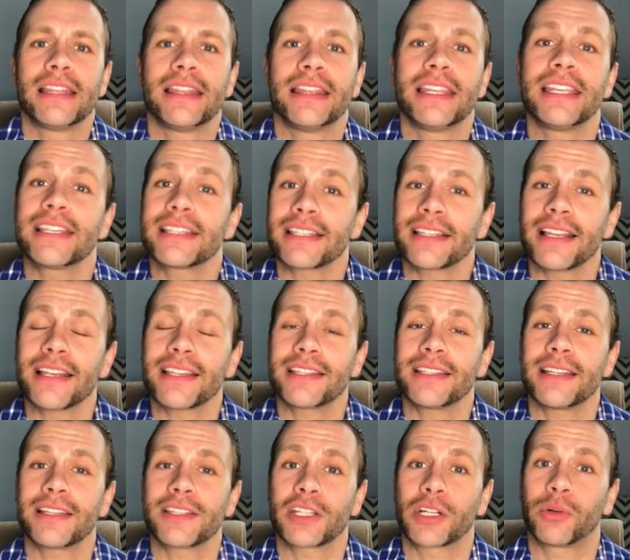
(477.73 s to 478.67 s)
This
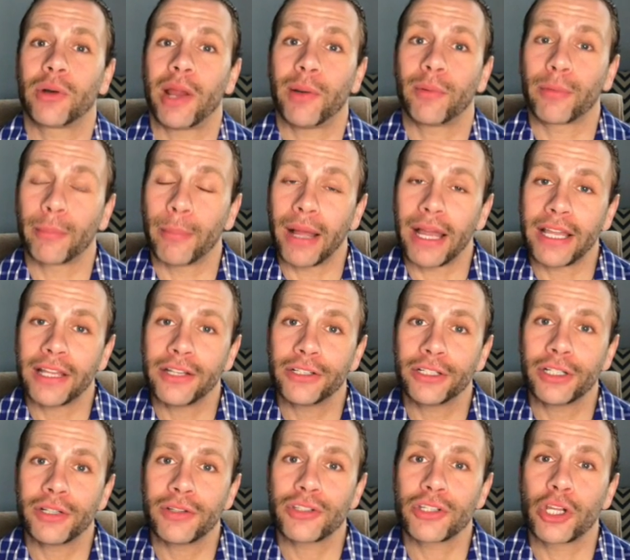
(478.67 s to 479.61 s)
lesson is a great
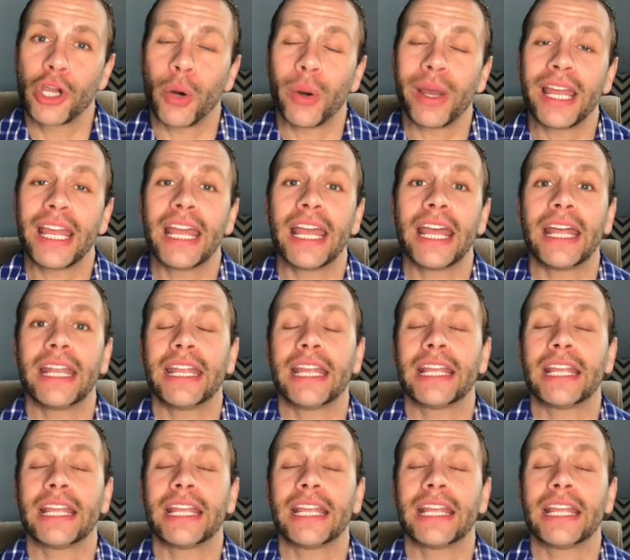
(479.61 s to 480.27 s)
reminder to go ahead